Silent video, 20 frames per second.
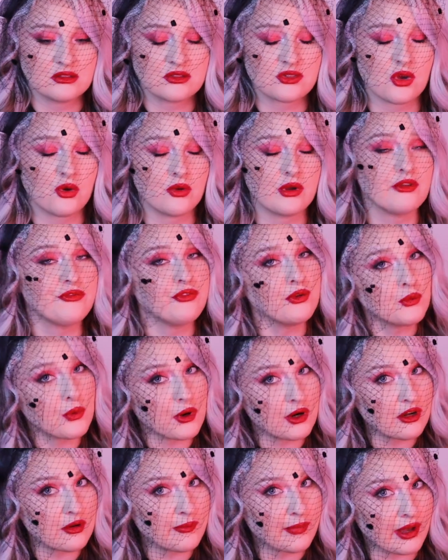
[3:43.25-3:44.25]
So if you're
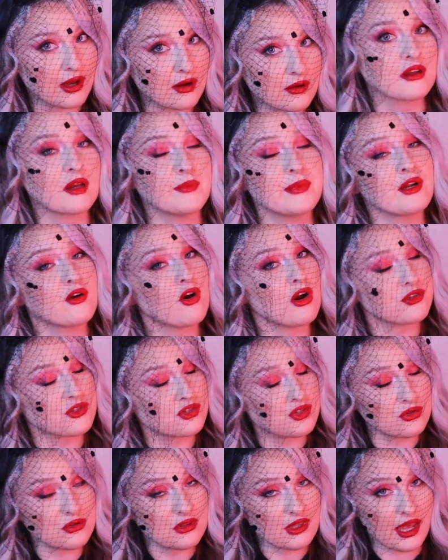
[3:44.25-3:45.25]
worried about coming across
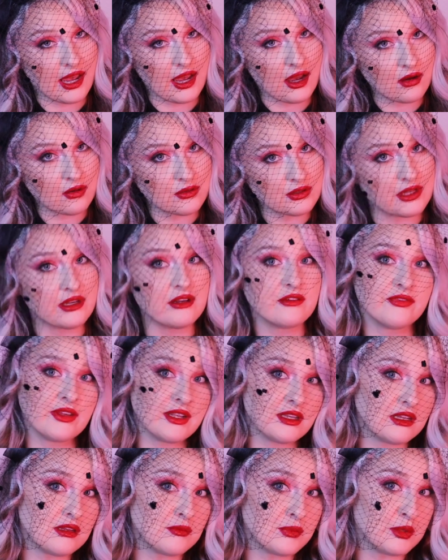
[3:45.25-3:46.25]
too loud and
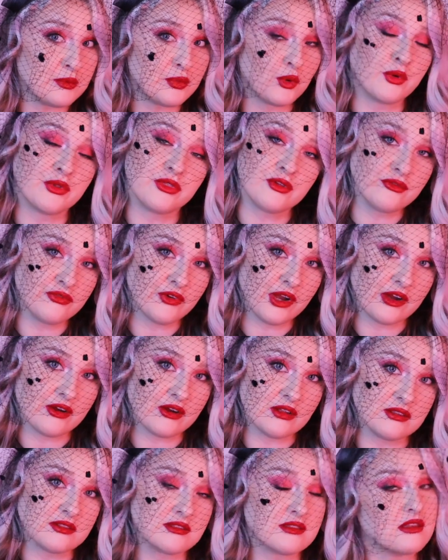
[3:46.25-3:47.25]
offending people with your fragrance,